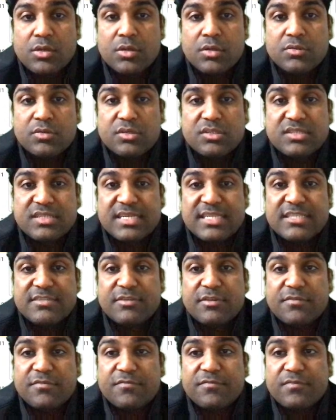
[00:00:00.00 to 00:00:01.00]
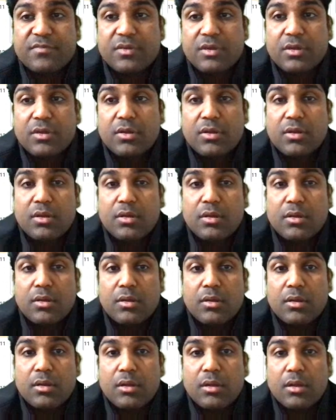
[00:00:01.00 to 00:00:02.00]
So since you've
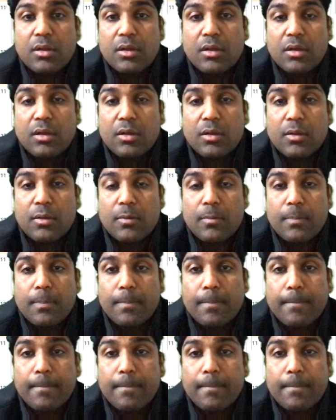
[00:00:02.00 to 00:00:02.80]
so